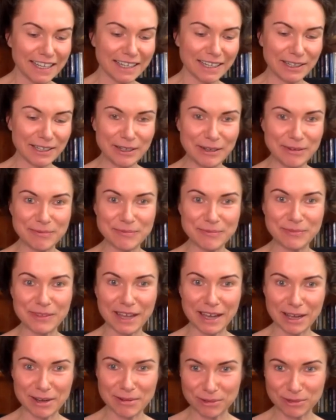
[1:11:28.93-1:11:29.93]
Um,
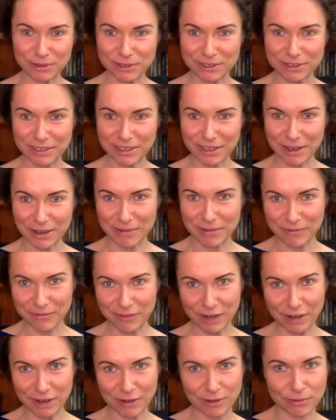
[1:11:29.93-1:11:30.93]
I would um,
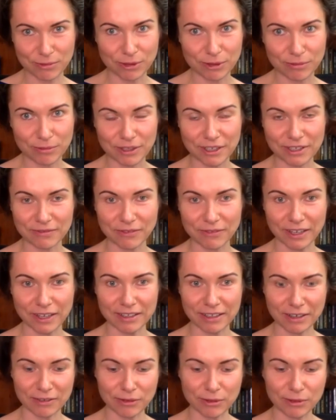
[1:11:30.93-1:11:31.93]
very warmly invite
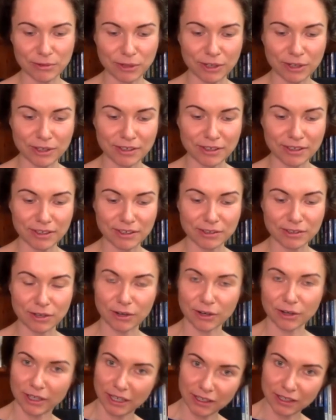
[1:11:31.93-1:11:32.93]
everyone uh, to
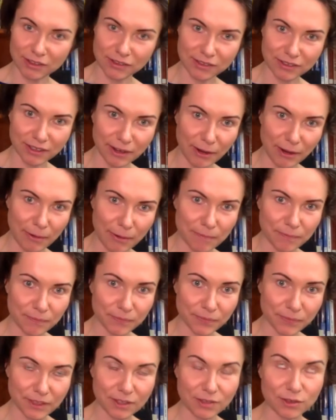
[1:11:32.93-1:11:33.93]
our next um,